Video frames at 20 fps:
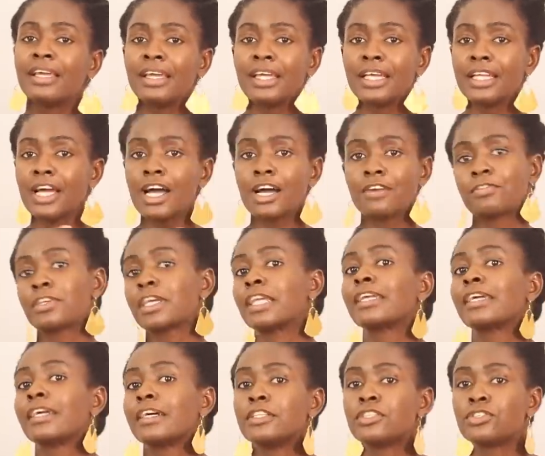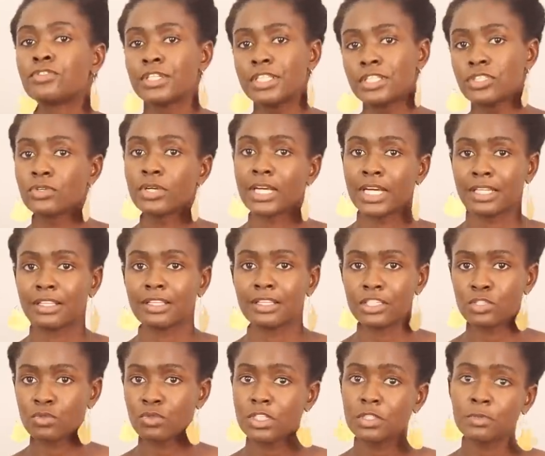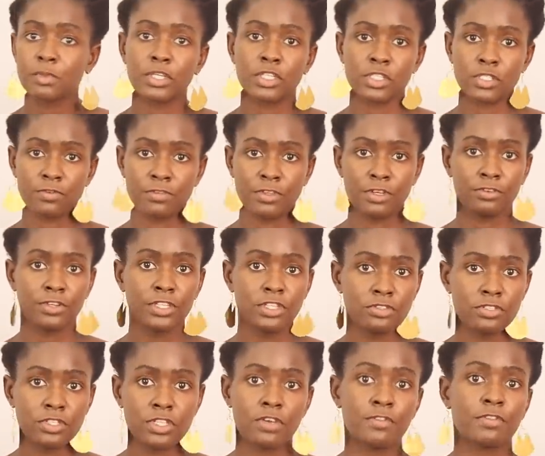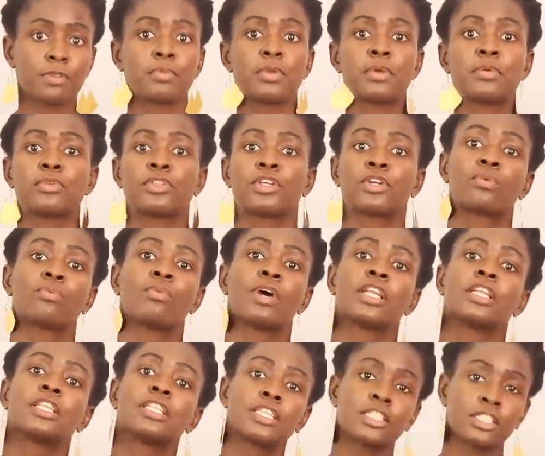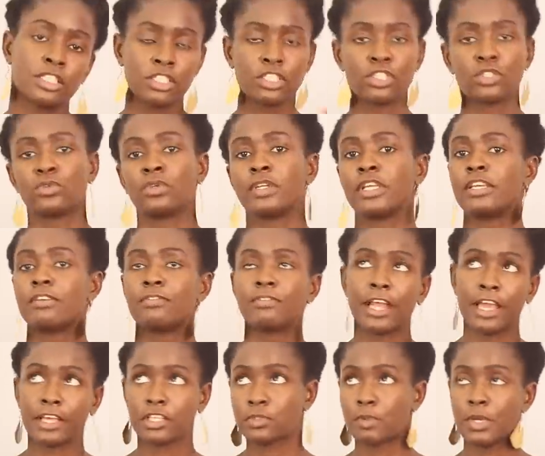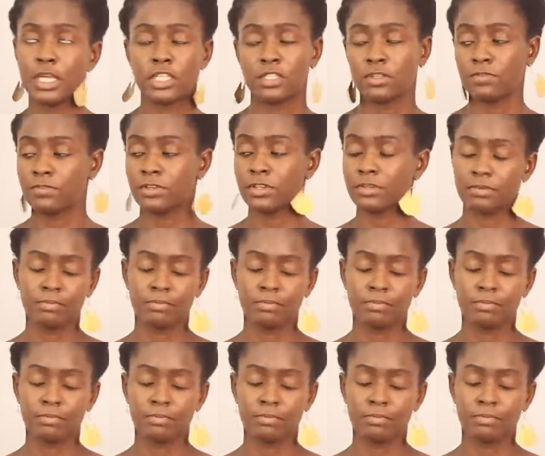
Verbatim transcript: in African countries you get these ones because of the literacy of the people they don't want to leave like space of